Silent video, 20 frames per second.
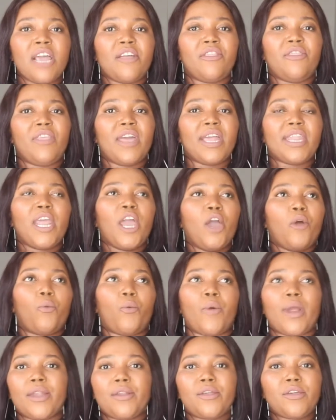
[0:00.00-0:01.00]
then
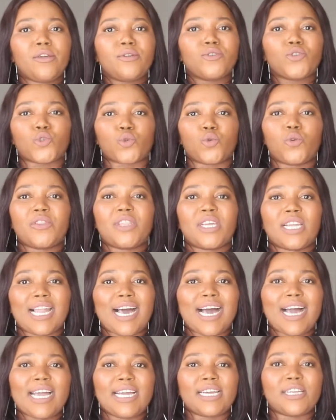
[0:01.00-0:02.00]
where do you draw the
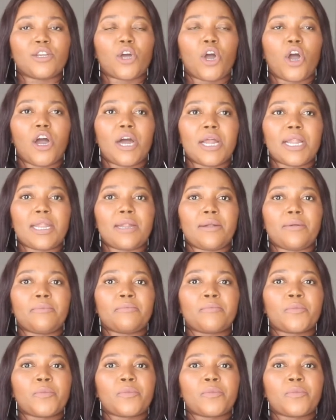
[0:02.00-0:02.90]
line on